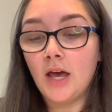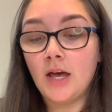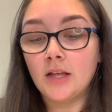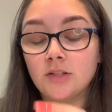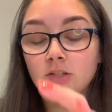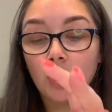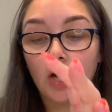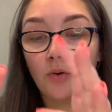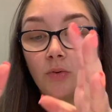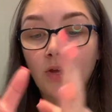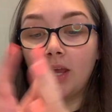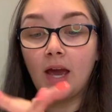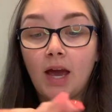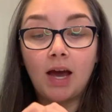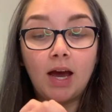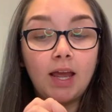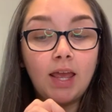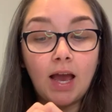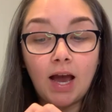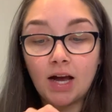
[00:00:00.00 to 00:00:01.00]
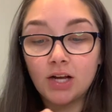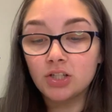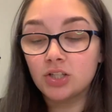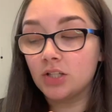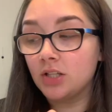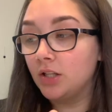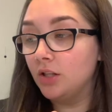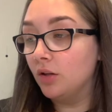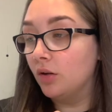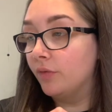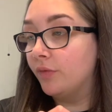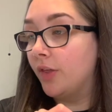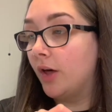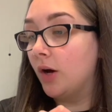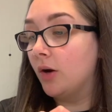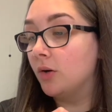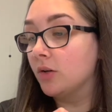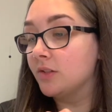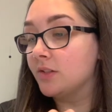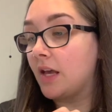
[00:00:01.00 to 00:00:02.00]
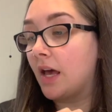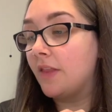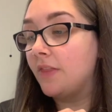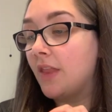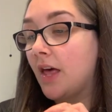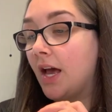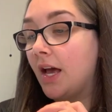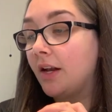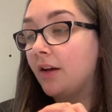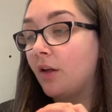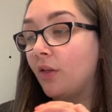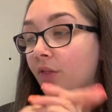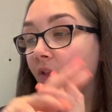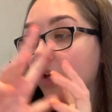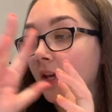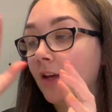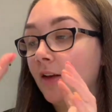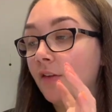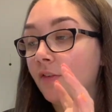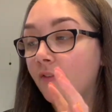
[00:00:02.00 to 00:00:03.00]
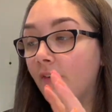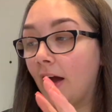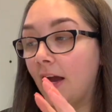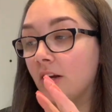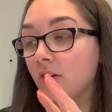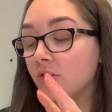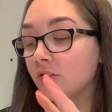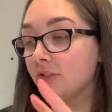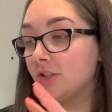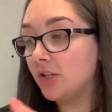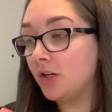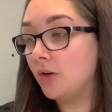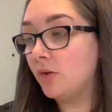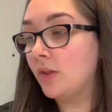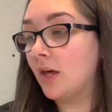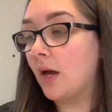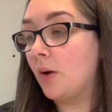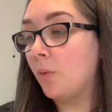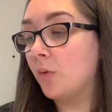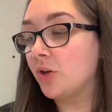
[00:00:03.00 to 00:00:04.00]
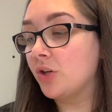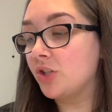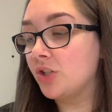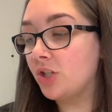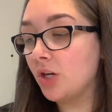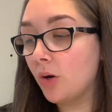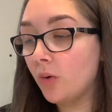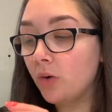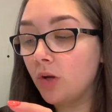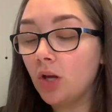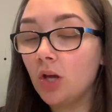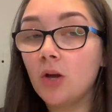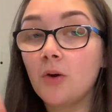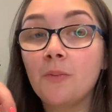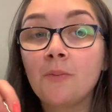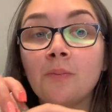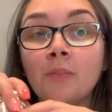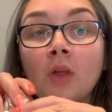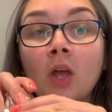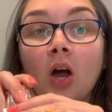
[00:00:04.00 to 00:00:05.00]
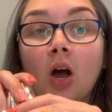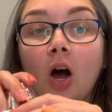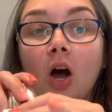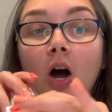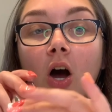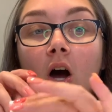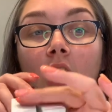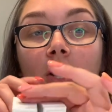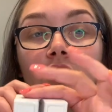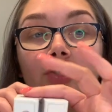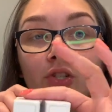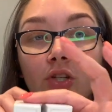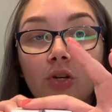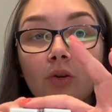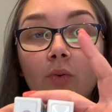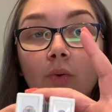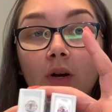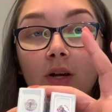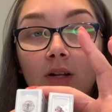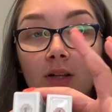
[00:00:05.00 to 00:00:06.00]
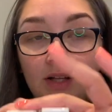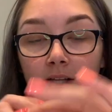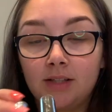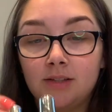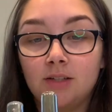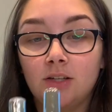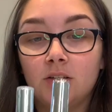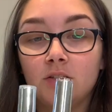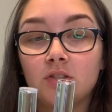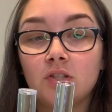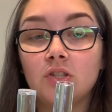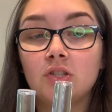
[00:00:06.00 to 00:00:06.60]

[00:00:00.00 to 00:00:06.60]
So yeah, I actually love those. And then the final two that I want to show you are two glitters.